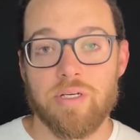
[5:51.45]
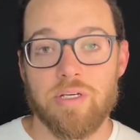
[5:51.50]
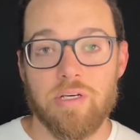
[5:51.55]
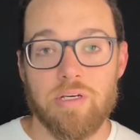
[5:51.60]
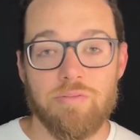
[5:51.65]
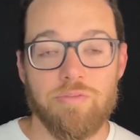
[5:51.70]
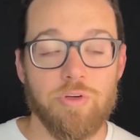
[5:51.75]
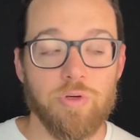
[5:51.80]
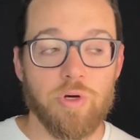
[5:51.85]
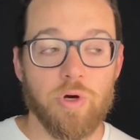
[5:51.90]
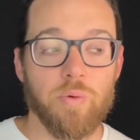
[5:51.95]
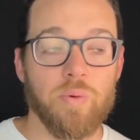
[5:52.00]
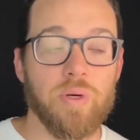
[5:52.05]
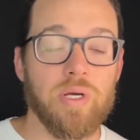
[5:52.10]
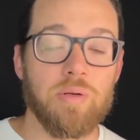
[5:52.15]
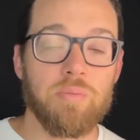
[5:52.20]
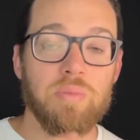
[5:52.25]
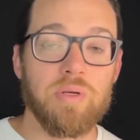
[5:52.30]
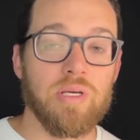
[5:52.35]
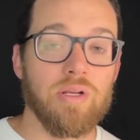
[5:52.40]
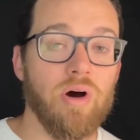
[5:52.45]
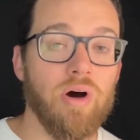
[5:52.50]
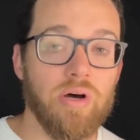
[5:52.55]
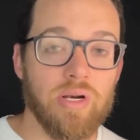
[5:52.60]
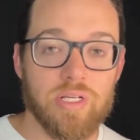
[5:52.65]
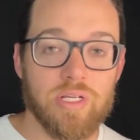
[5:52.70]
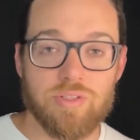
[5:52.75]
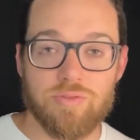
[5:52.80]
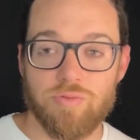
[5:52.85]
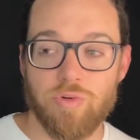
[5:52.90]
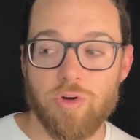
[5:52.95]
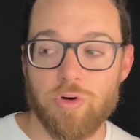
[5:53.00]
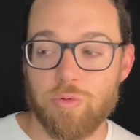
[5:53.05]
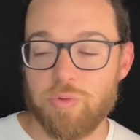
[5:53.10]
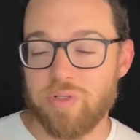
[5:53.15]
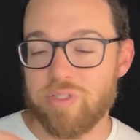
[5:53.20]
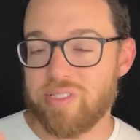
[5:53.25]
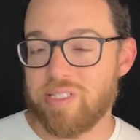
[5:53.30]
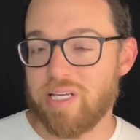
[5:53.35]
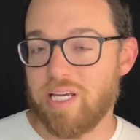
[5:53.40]
If you go in being honest,
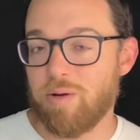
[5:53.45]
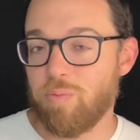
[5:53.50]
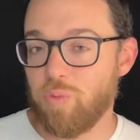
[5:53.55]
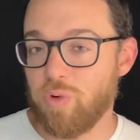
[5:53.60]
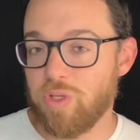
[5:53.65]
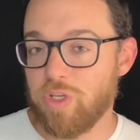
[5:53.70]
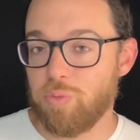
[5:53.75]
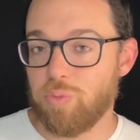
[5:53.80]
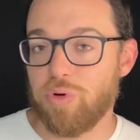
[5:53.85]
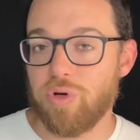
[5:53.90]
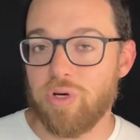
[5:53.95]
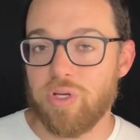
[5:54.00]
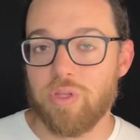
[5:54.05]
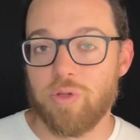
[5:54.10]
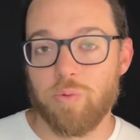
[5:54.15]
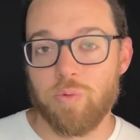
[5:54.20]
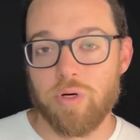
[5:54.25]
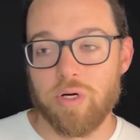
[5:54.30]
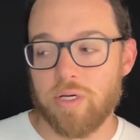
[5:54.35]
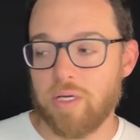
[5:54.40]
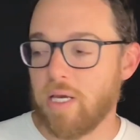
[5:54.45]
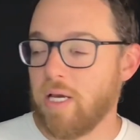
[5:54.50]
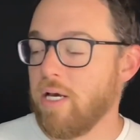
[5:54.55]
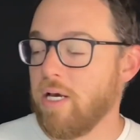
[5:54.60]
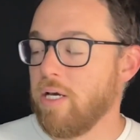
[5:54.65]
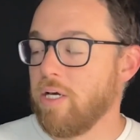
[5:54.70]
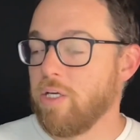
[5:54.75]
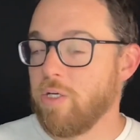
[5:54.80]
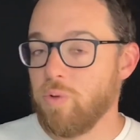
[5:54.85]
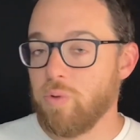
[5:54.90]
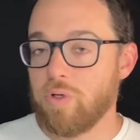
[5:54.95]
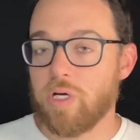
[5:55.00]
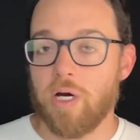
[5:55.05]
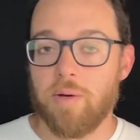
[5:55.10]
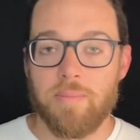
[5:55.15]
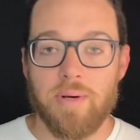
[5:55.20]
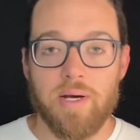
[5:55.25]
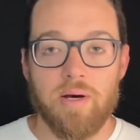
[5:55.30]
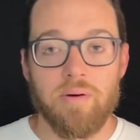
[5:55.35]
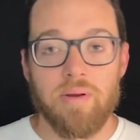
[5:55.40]
vulnerable, and say I'm willing to put in the work, you will
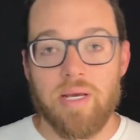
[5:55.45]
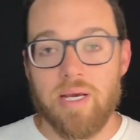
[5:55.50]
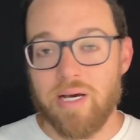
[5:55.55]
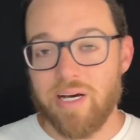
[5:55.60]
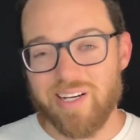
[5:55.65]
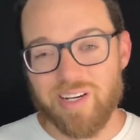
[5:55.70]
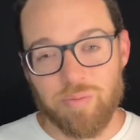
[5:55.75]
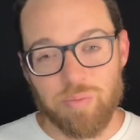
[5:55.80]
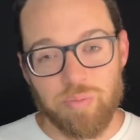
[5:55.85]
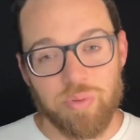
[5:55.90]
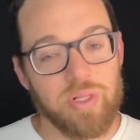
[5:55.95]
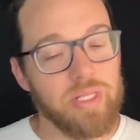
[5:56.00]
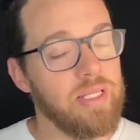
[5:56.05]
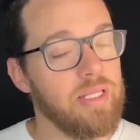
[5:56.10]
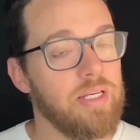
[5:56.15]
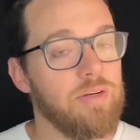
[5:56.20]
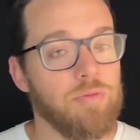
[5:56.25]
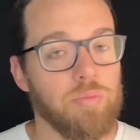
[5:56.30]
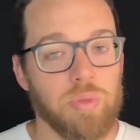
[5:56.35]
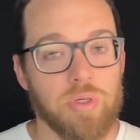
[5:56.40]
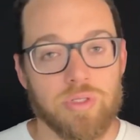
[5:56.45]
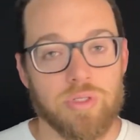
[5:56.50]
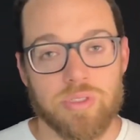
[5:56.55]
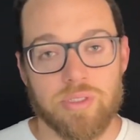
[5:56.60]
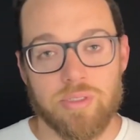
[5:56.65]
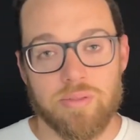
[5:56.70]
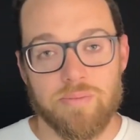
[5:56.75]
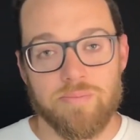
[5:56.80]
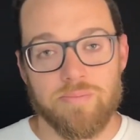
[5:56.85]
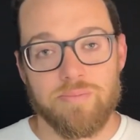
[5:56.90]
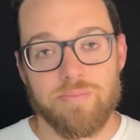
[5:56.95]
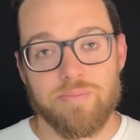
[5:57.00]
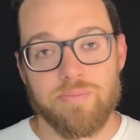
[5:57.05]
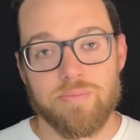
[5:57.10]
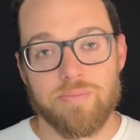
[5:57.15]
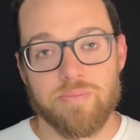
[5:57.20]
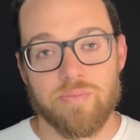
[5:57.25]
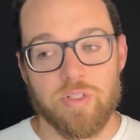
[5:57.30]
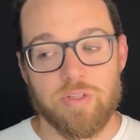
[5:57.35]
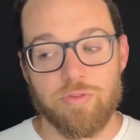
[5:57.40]
come out a completely different person.
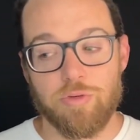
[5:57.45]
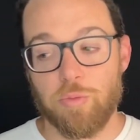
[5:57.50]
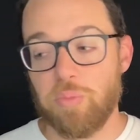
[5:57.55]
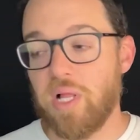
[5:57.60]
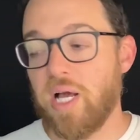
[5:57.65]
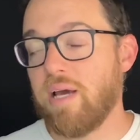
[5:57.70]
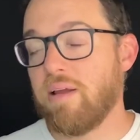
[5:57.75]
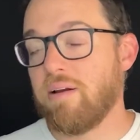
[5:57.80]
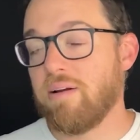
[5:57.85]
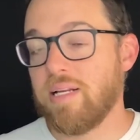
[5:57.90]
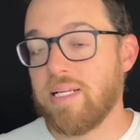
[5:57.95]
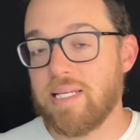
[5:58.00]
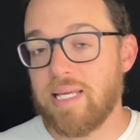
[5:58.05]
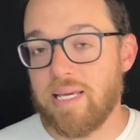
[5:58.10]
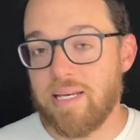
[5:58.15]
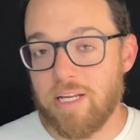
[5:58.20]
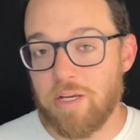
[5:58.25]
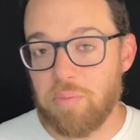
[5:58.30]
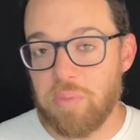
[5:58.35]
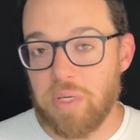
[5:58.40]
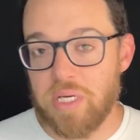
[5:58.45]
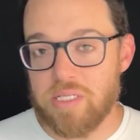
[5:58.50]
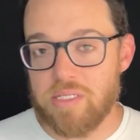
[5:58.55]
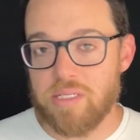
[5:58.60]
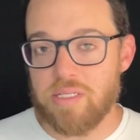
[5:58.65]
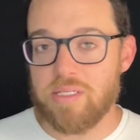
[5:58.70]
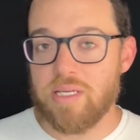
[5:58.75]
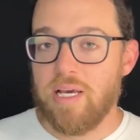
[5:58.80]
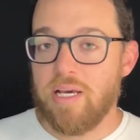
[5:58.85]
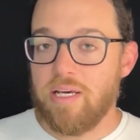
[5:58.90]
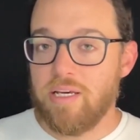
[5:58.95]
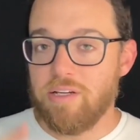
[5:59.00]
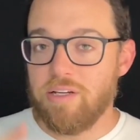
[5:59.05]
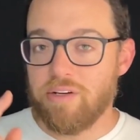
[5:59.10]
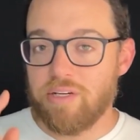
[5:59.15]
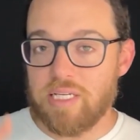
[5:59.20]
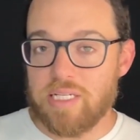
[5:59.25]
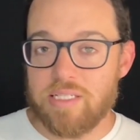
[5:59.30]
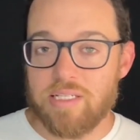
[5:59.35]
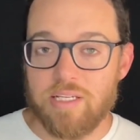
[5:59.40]
And if you apply it on a day to day basis, it'll
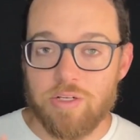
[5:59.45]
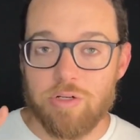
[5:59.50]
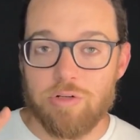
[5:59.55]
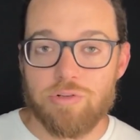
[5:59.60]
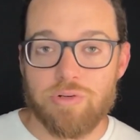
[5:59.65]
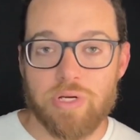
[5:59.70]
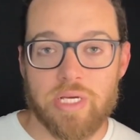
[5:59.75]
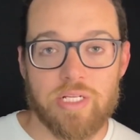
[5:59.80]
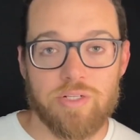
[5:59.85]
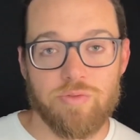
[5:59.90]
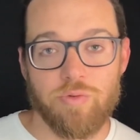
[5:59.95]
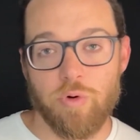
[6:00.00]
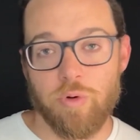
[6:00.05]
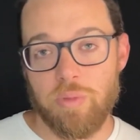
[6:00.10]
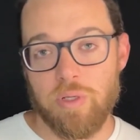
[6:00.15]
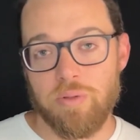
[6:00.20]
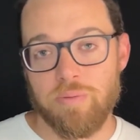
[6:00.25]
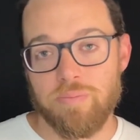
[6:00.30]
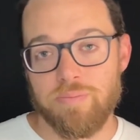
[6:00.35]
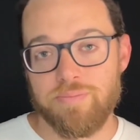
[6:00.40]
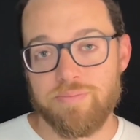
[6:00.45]
continue to transform you.